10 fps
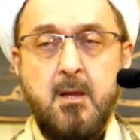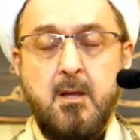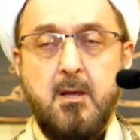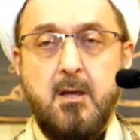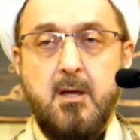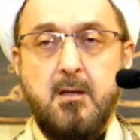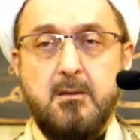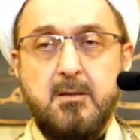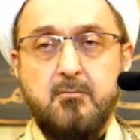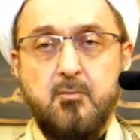
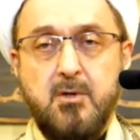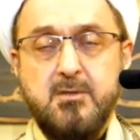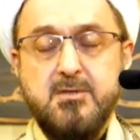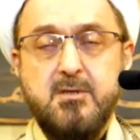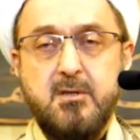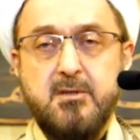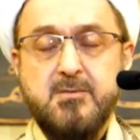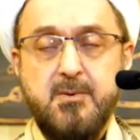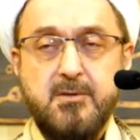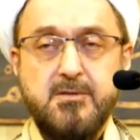Once the
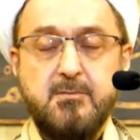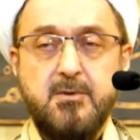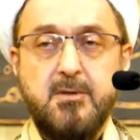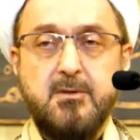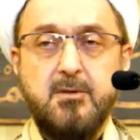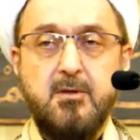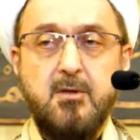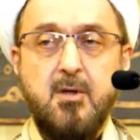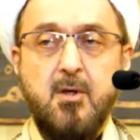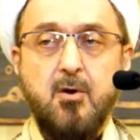responsibility